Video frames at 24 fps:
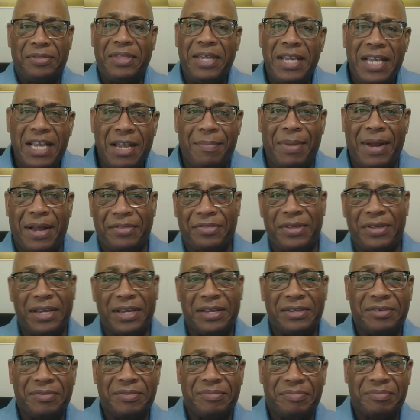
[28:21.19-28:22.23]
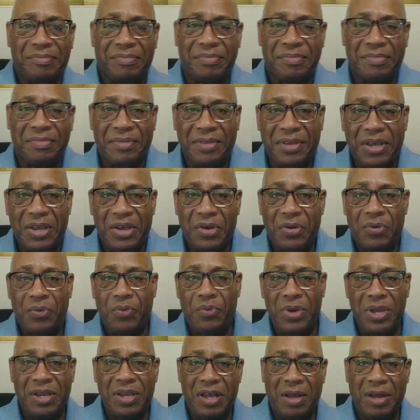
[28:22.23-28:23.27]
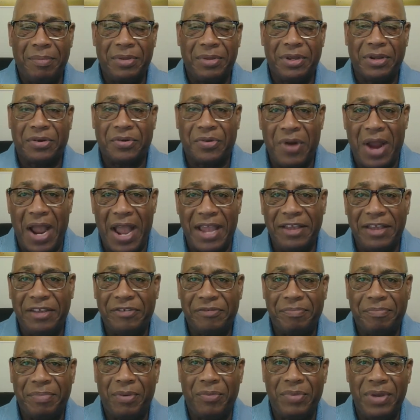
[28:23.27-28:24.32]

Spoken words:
Think about this. We come to Christ,